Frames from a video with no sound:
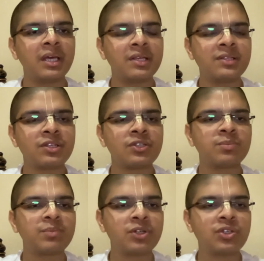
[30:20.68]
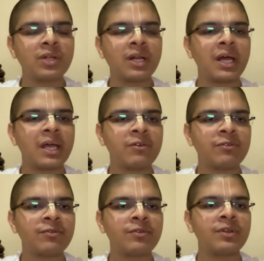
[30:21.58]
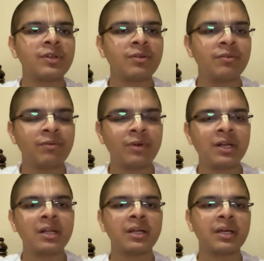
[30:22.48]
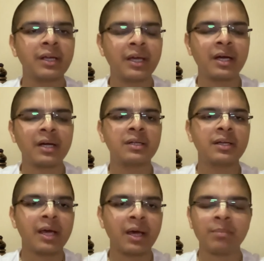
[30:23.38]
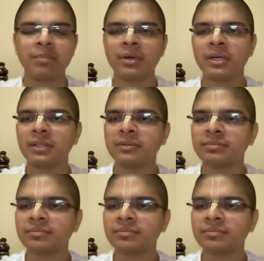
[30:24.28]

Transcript: his spiritual life will get hampered